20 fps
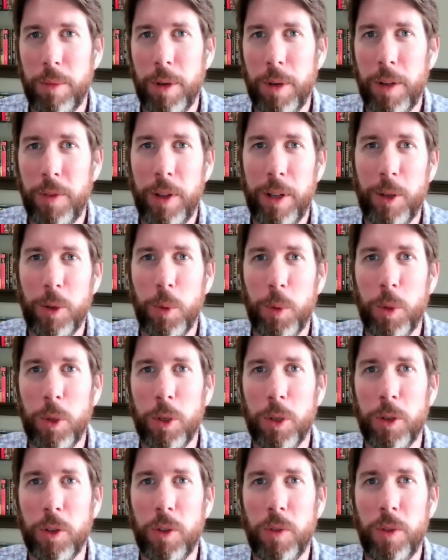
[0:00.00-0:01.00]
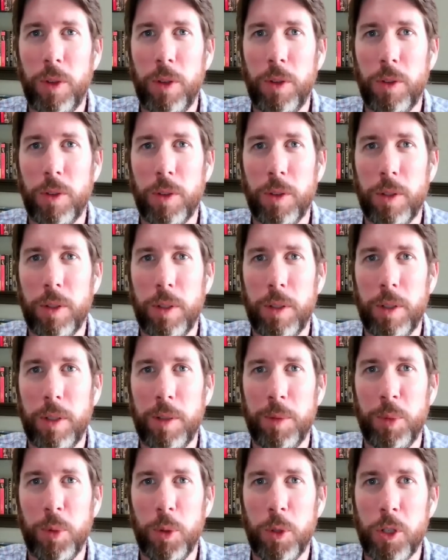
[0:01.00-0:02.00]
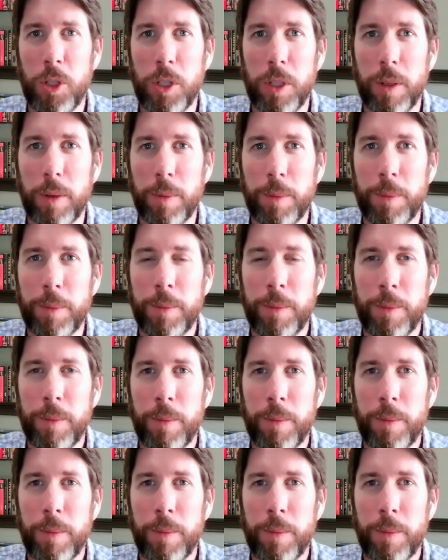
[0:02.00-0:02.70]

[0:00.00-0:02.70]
Raphael Warnock's views on abortion